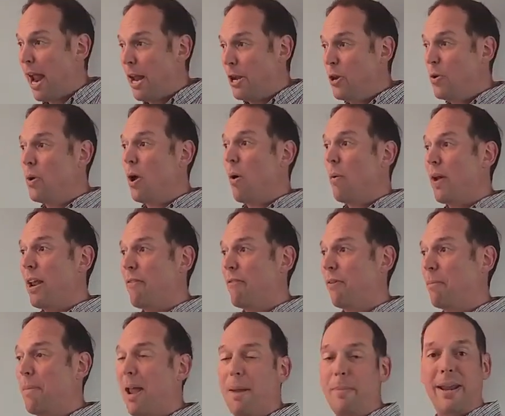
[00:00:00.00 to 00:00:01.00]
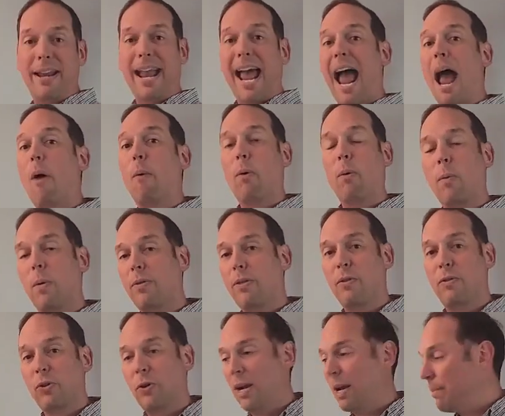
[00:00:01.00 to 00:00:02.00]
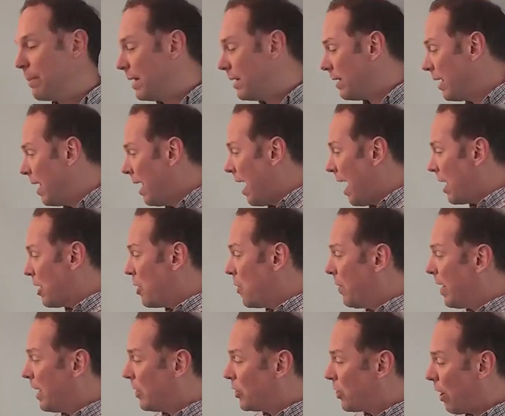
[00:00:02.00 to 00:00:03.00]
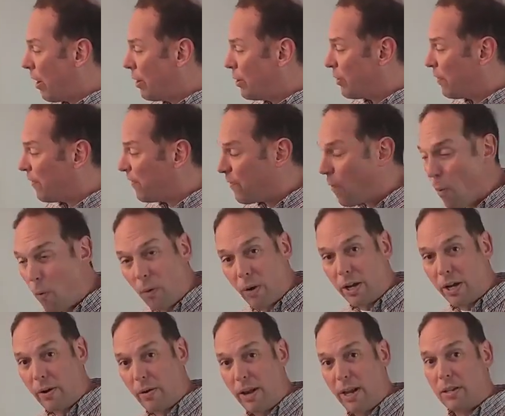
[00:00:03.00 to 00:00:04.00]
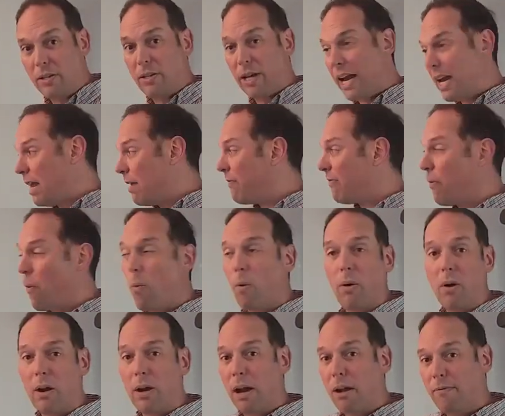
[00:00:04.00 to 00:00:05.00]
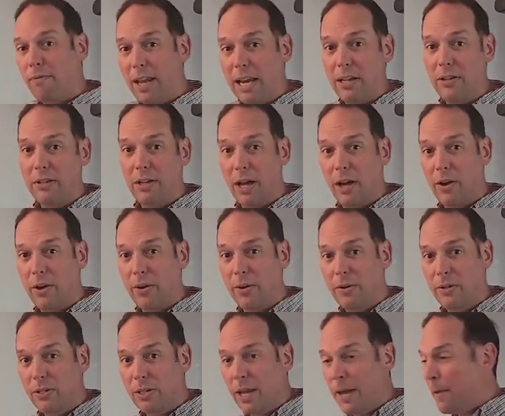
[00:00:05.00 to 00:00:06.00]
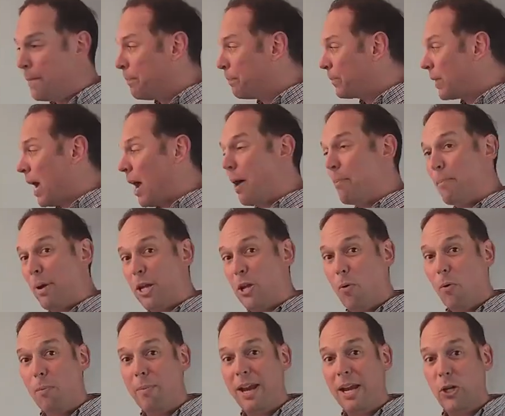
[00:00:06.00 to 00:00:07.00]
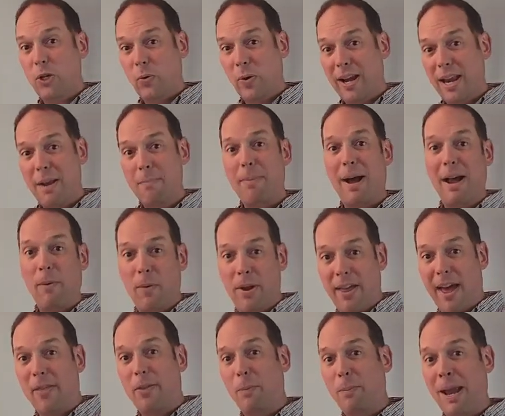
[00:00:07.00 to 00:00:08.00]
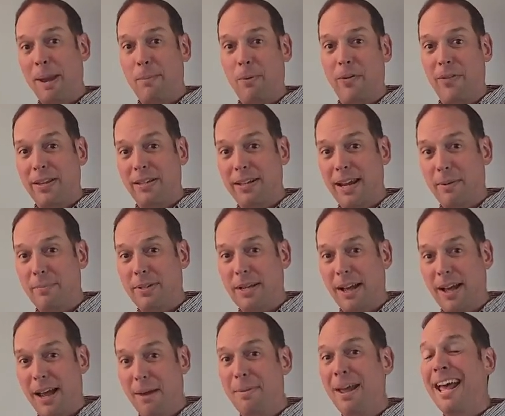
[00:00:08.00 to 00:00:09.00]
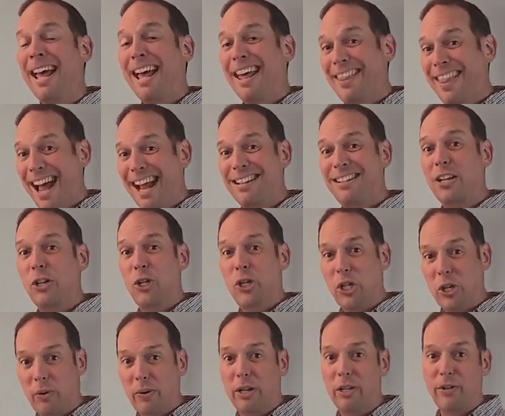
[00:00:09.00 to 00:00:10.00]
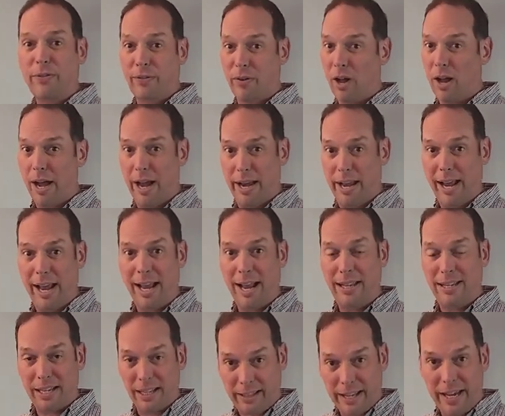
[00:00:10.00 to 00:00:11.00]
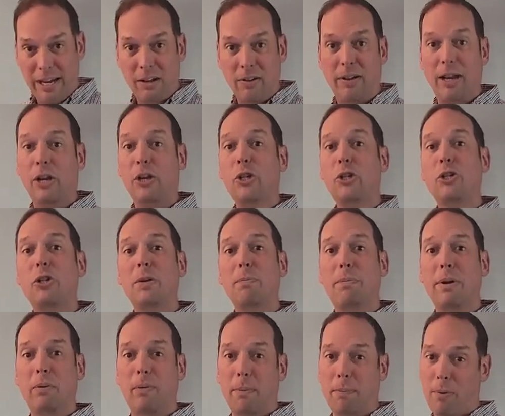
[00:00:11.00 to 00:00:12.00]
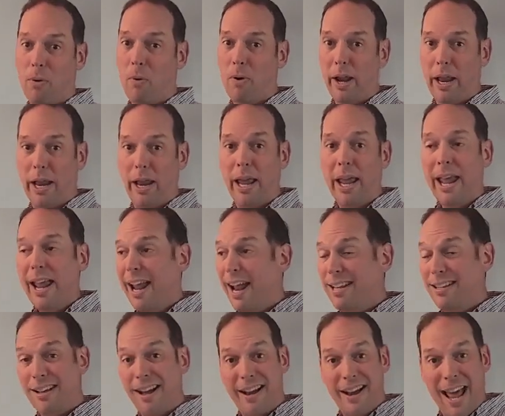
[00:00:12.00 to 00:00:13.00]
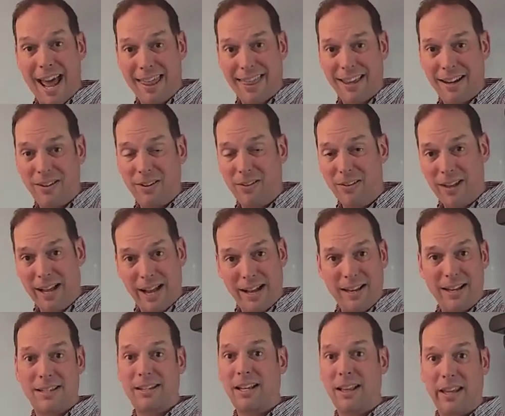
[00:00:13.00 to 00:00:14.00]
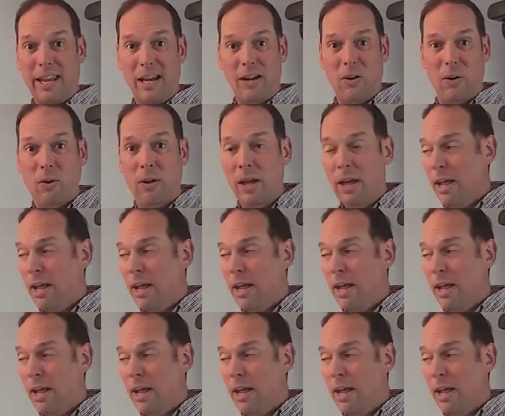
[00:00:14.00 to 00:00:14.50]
and you go in for maybe an hour worth of treatment, and you get charged 4 units, any 4 of these codes, but you were being treated with other people at the same time, that's insurance fraud, and it's illegal, and it should be reported. It's unethical, and it's illegal.